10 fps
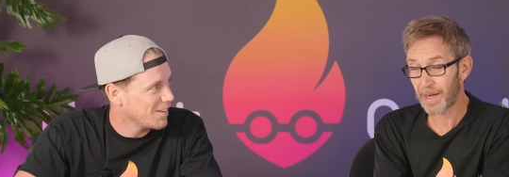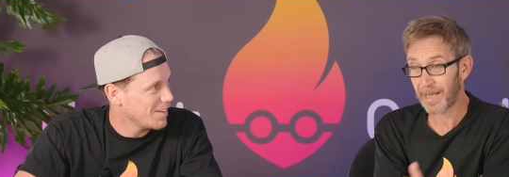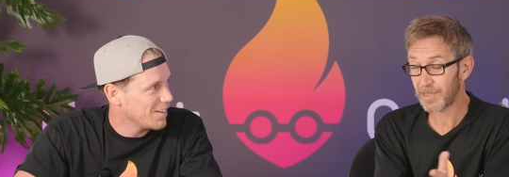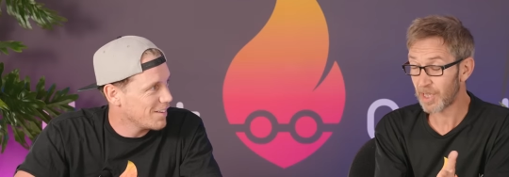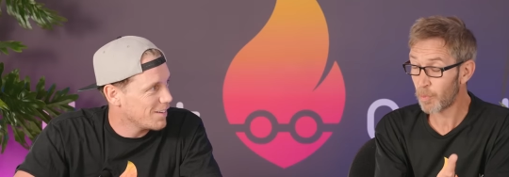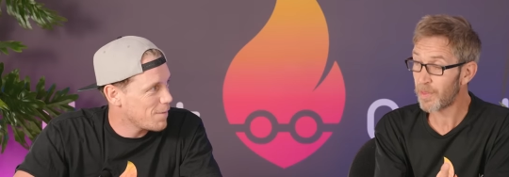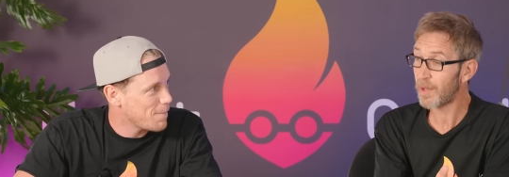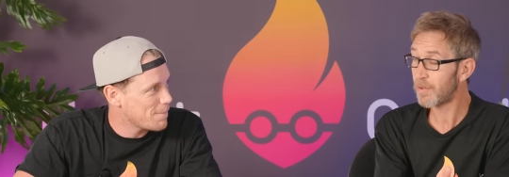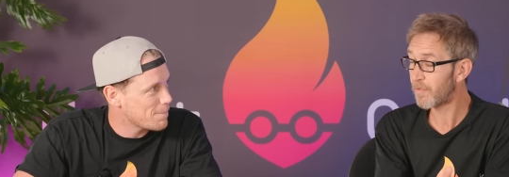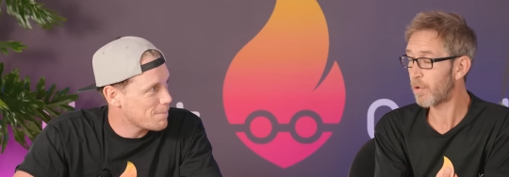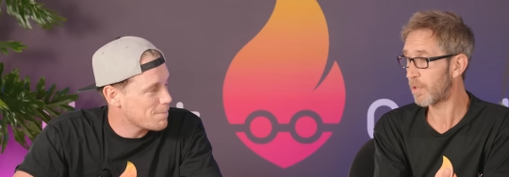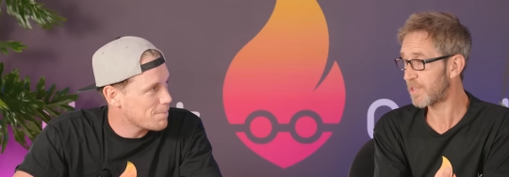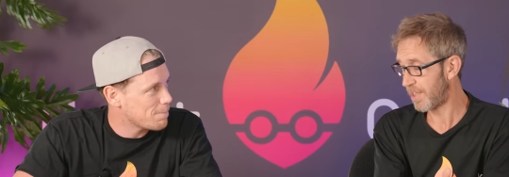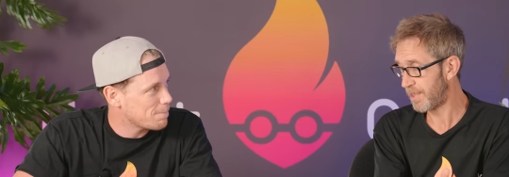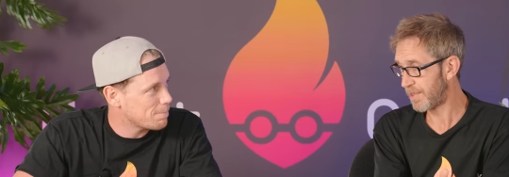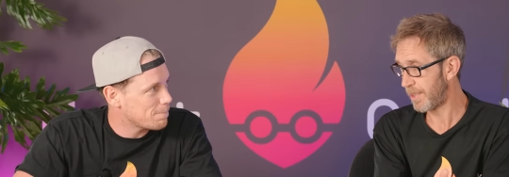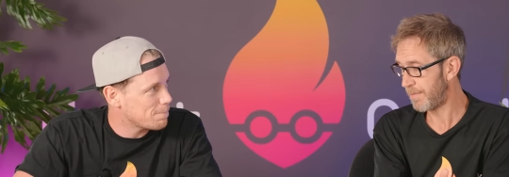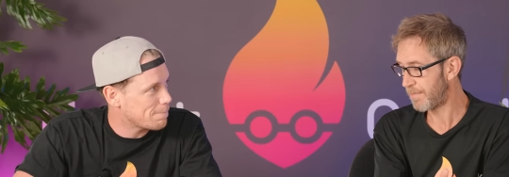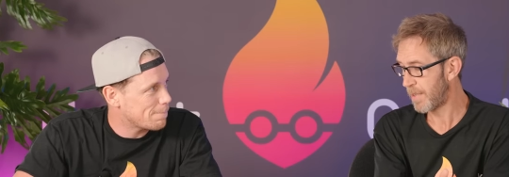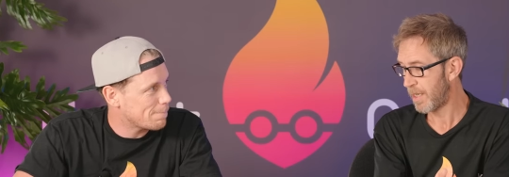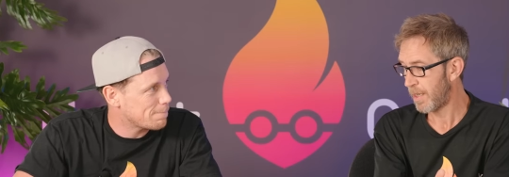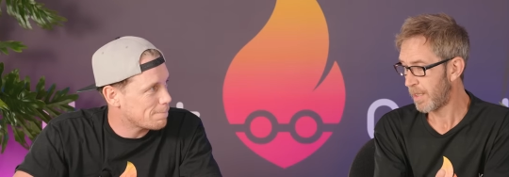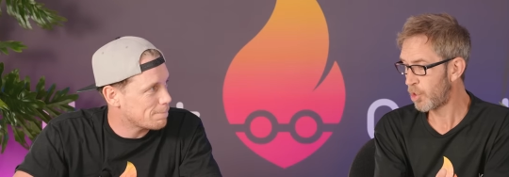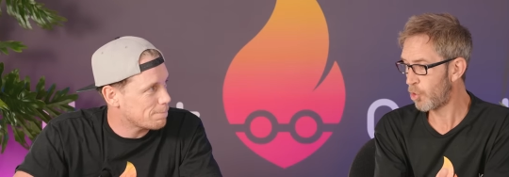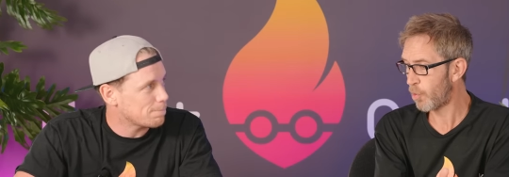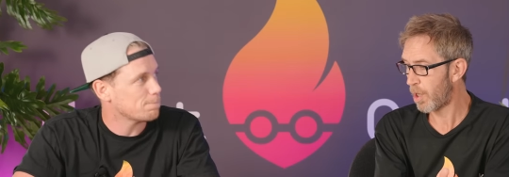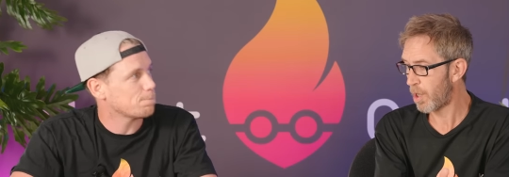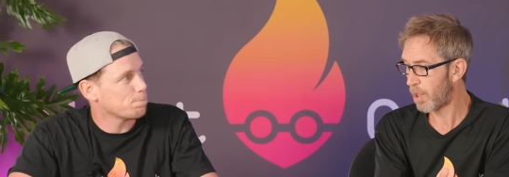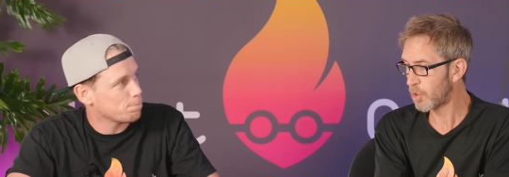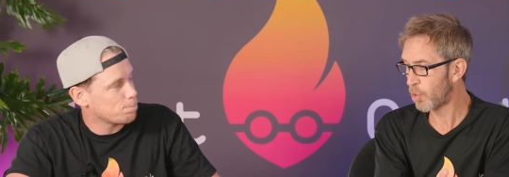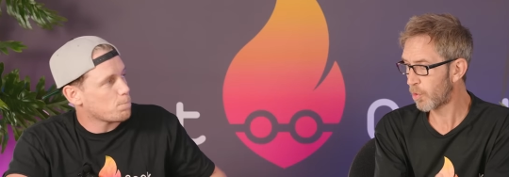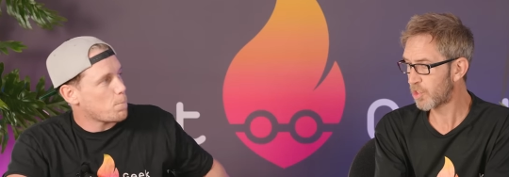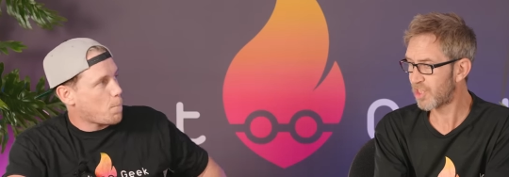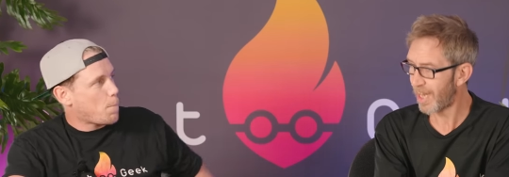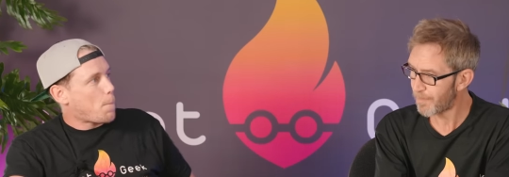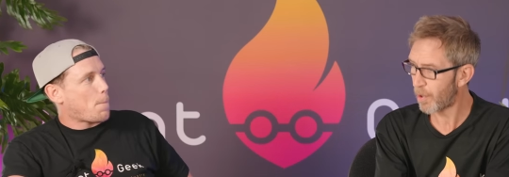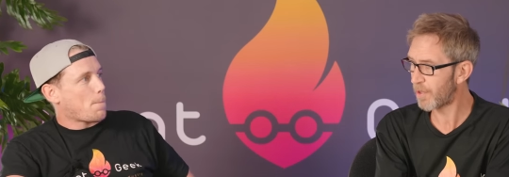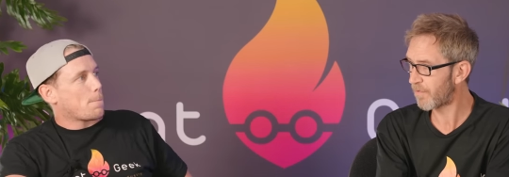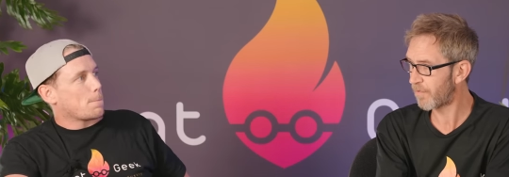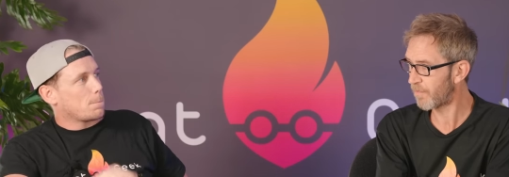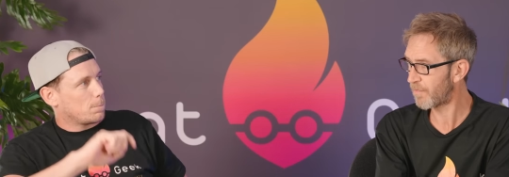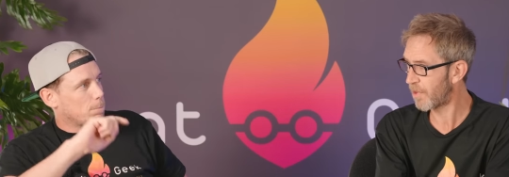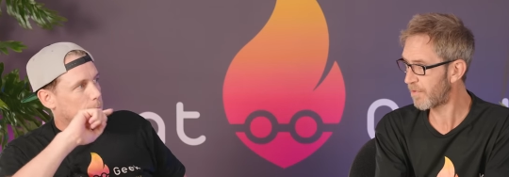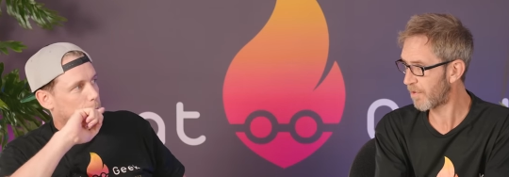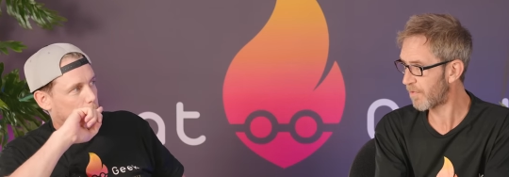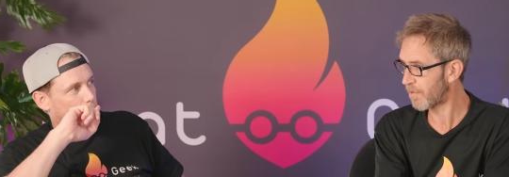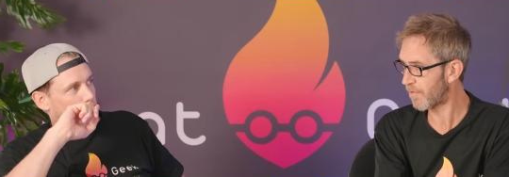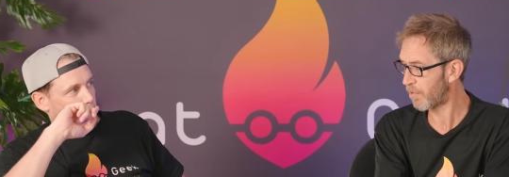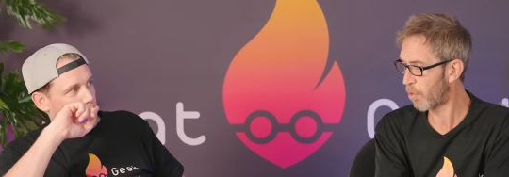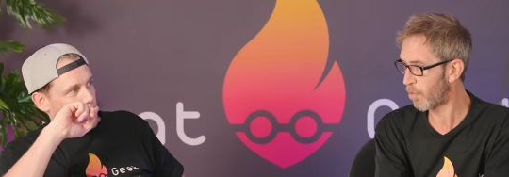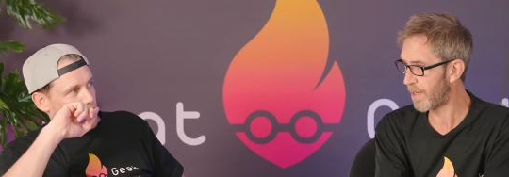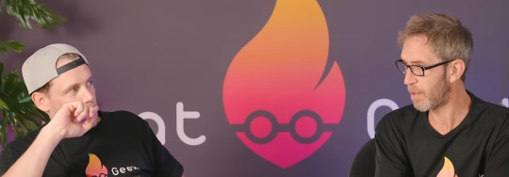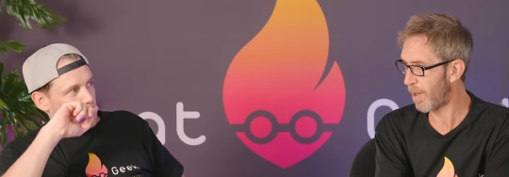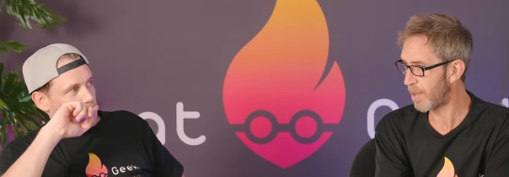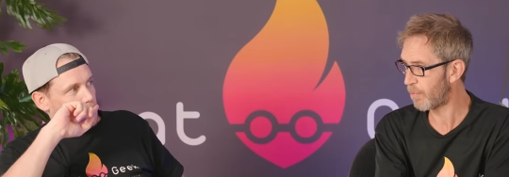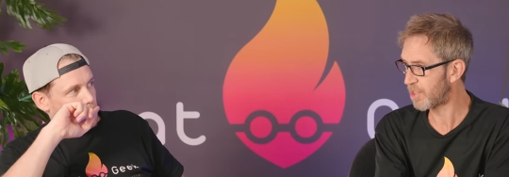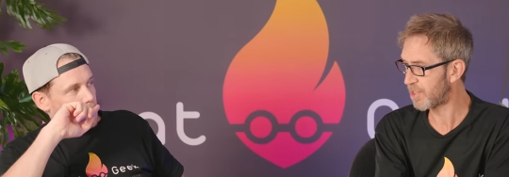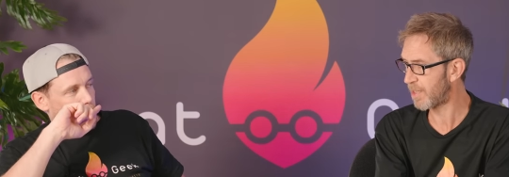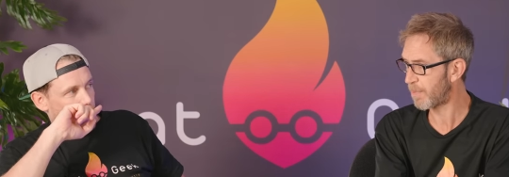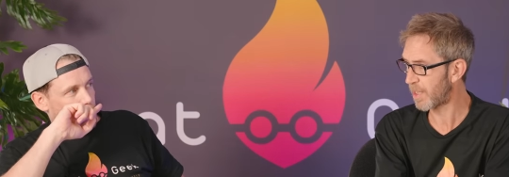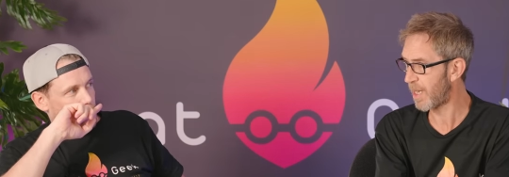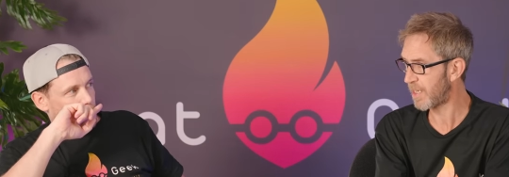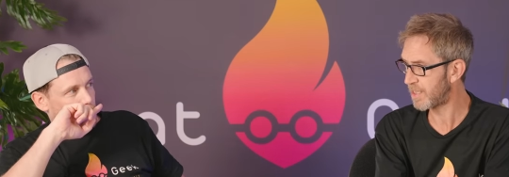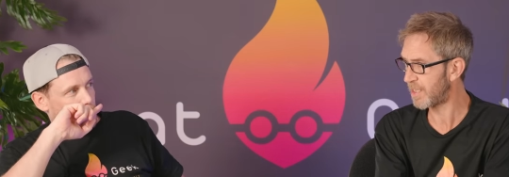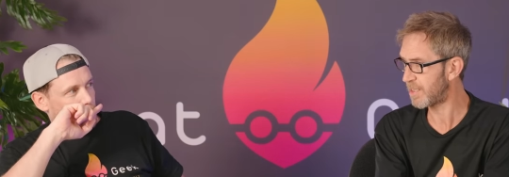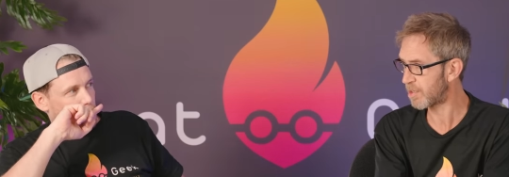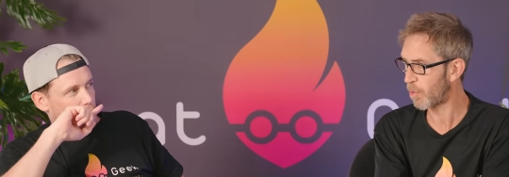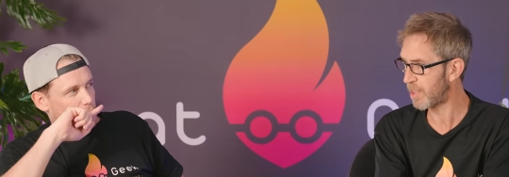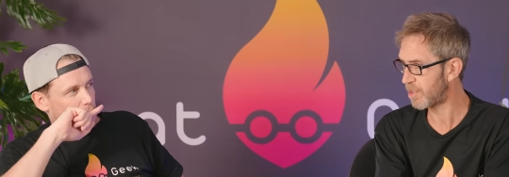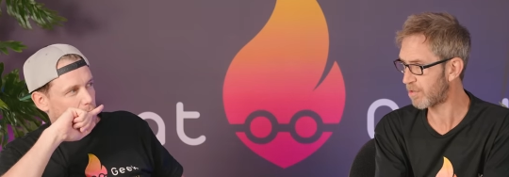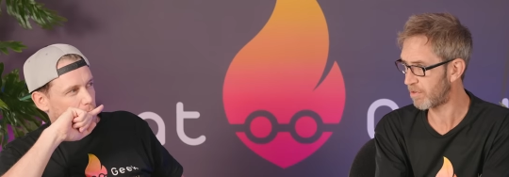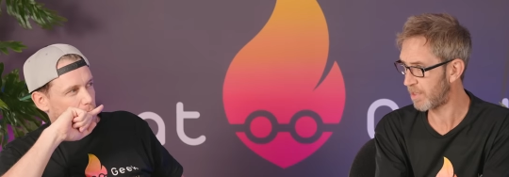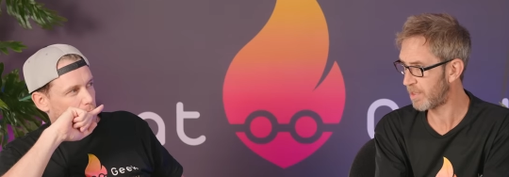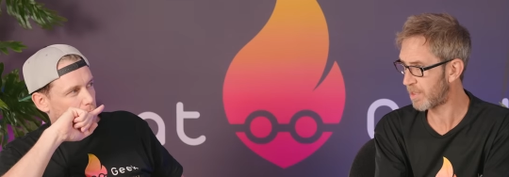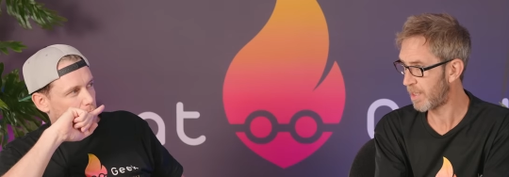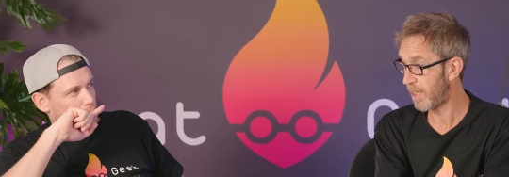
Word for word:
Speaker 1: But it's with underfloor, it's easy you mm. are you're set by the, the, the the floor anyway, which is typically 18 to 20 degrees